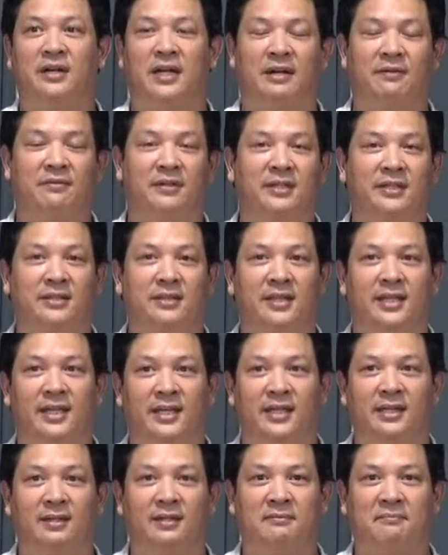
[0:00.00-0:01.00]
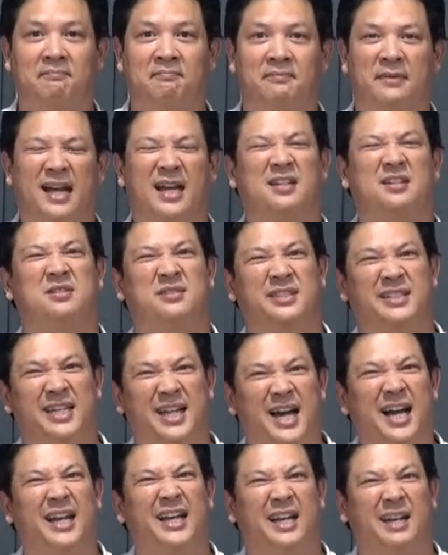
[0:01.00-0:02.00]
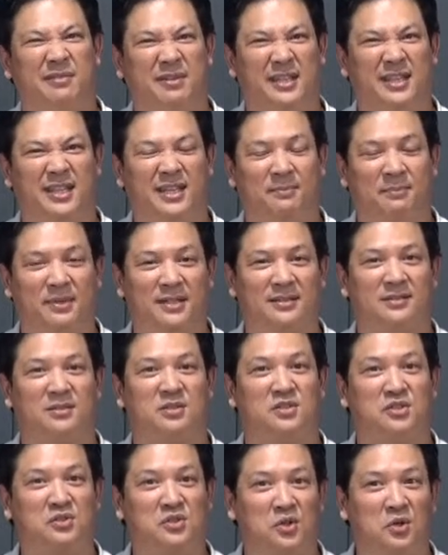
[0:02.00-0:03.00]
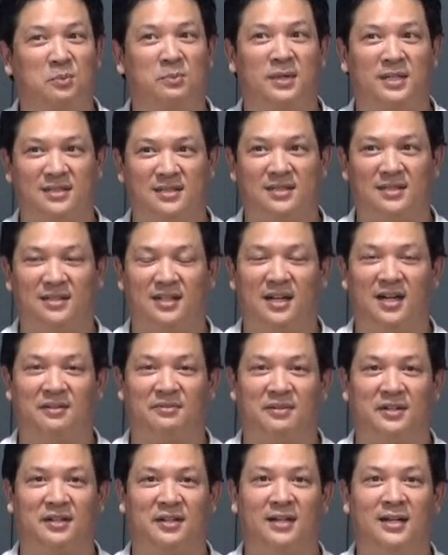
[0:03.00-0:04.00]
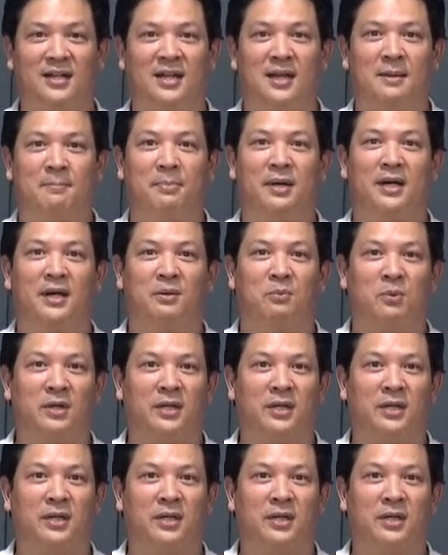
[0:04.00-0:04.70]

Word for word: everything actually not everything because there's so much to cover. But we're